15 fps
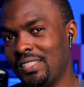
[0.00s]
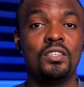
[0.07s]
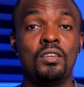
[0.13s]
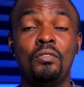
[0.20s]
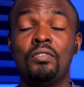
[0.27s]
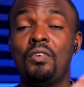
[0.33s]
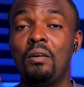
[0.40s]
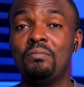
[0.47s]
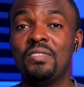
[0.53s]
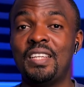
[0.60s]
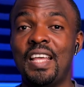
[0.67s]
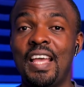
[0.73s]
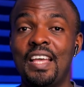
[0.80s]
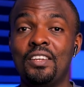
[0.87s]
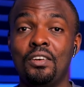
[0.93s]
So we've come to
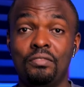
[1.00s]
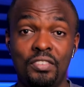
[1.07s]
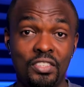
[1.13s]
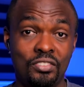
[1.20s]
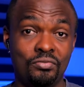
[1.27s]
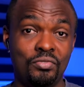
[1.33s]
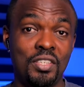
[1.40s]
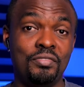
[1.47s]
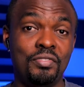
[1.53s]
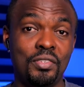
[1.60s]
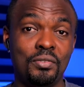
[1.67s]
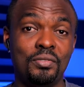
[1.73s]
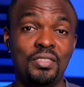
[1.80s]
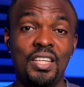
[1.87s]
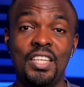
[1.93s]
the end of this
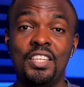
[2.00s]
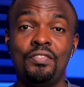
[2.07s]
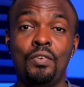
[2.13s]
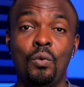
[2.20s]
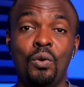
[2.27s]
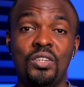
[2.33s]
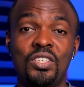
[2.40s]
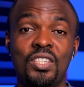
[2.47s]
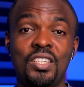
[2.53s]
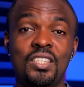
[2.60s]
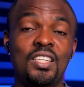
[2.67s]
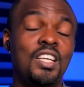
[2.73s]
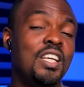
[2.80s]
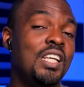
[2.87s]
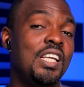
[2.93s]
review. Thank you for watching.